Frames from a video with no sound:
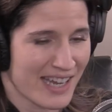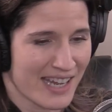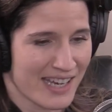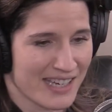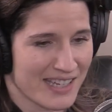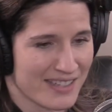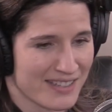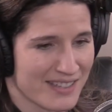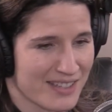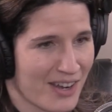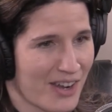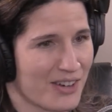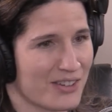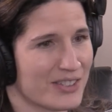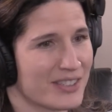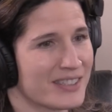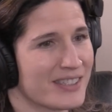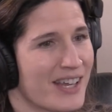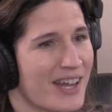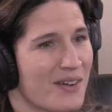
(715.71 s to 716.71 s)
and his
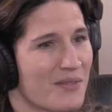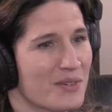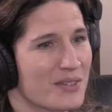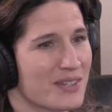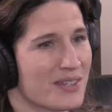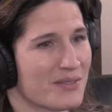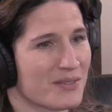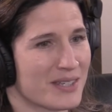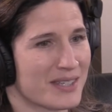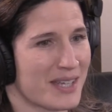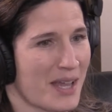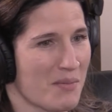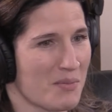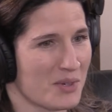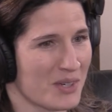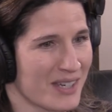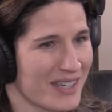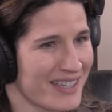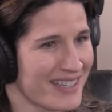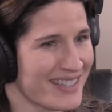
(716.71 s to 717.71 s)
daughter-in-law was the
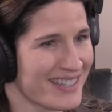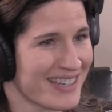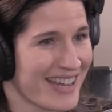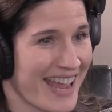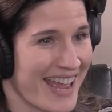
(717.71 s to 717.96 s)
receptionist.